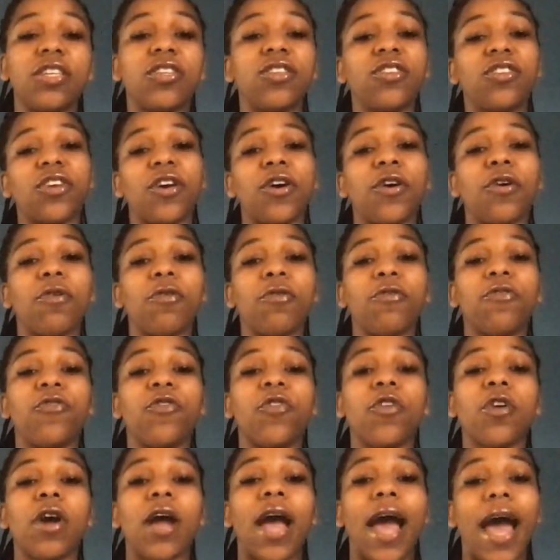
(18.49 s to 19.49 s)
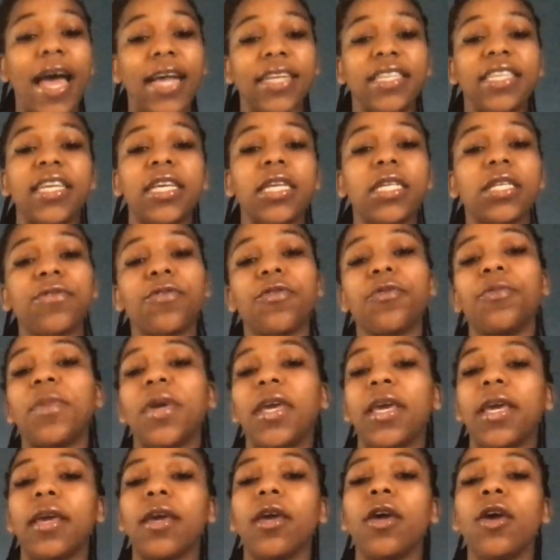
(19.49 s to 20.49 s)
So, for ITs, for
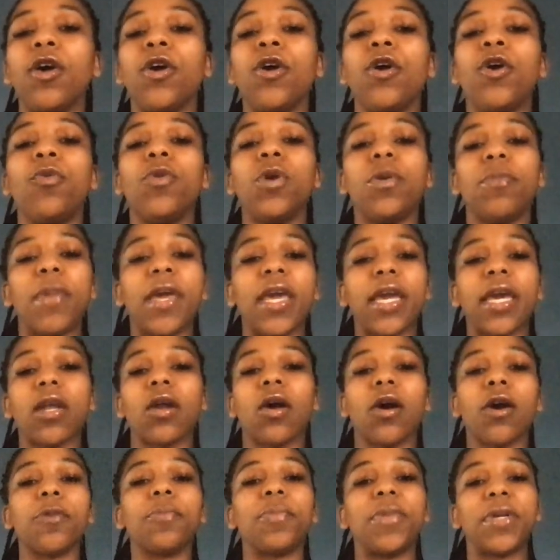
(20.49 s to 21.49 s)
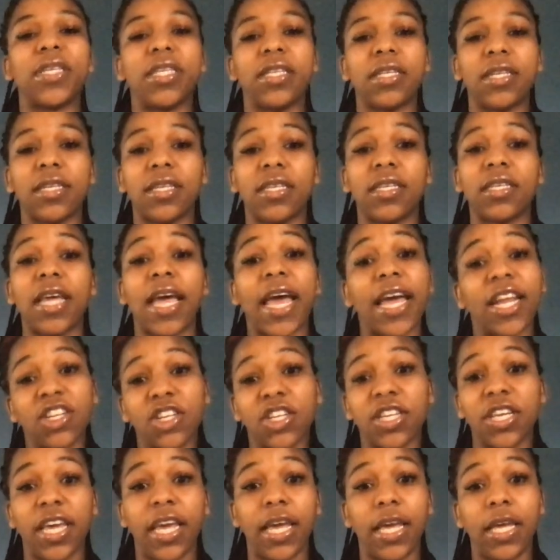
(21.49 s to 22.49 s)
me, we make it our business to
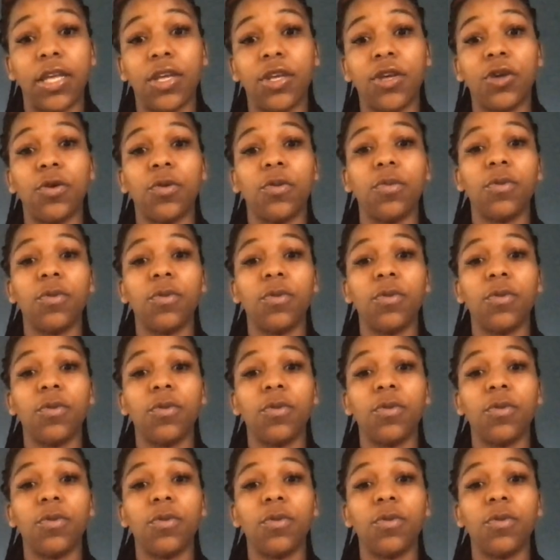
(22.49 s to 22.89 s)
educate you.